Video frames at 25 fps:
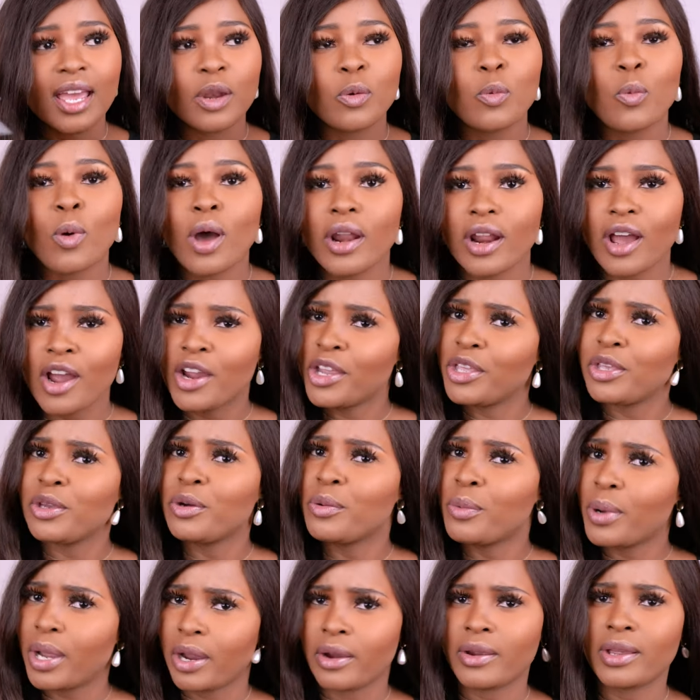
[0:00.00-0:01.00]
And what are
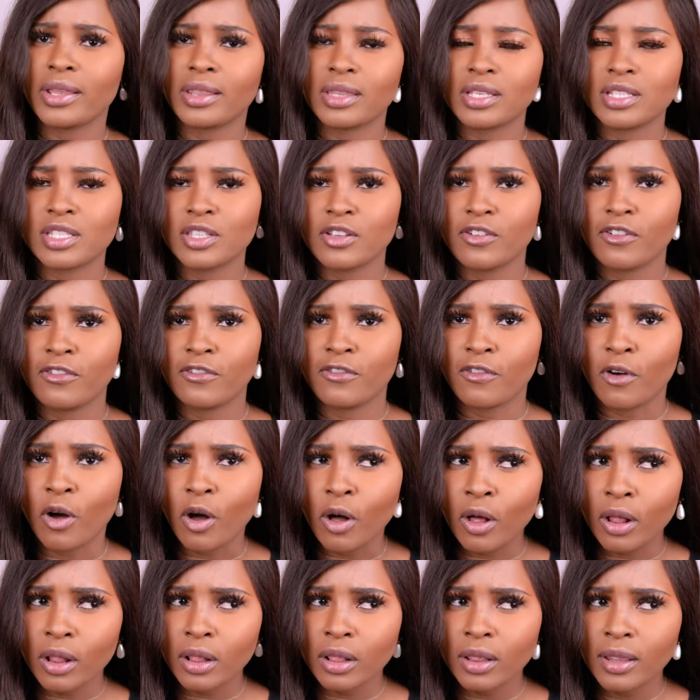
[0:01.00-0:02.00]
you wearing this
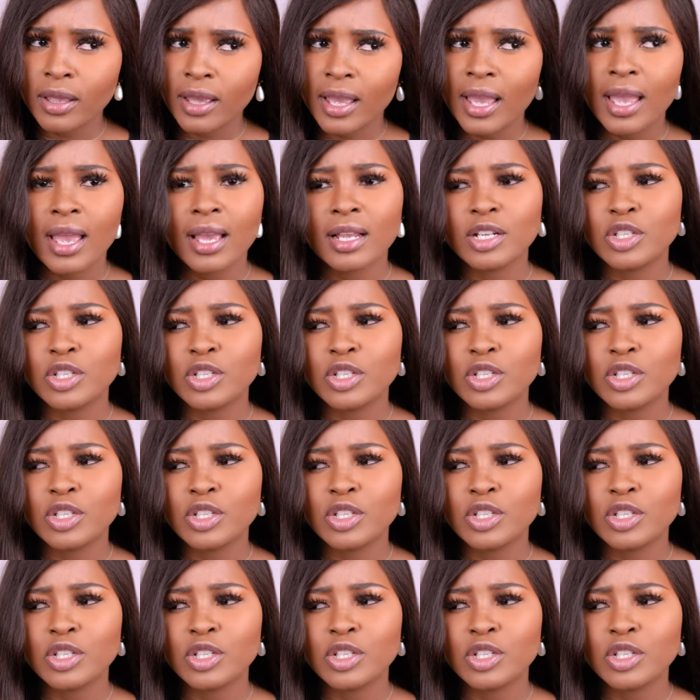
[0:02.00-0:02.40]
fall?